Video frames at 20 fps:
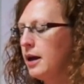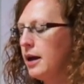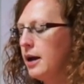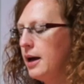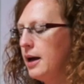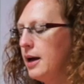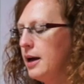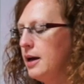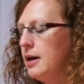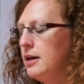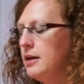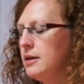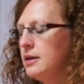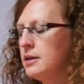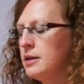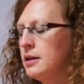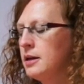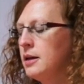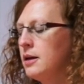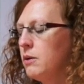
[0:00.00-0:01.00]

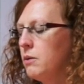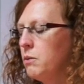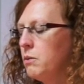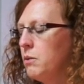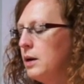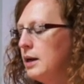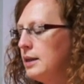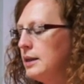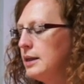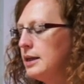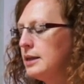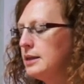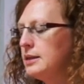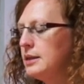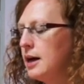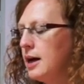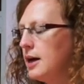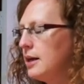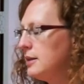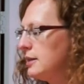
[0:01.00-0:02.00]
And what that
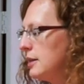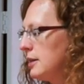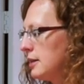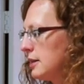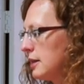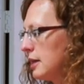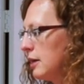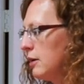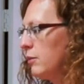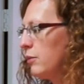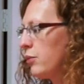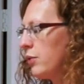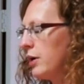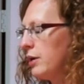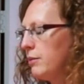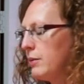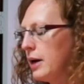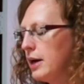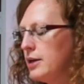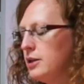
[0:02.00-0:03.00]
does is going to
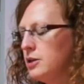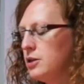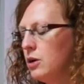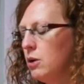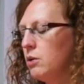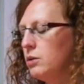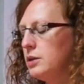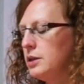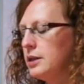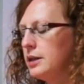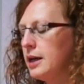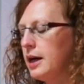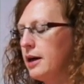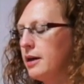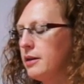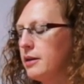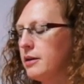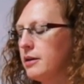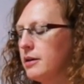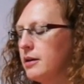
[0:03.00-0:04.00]
bring my dough
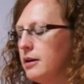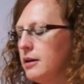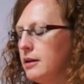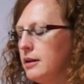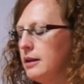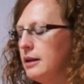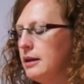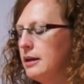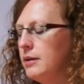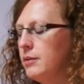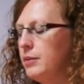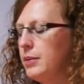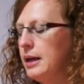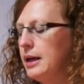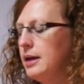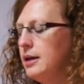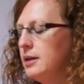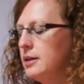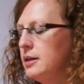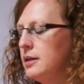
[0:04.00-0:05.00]
together a little
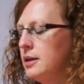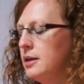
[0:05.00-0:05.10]
bit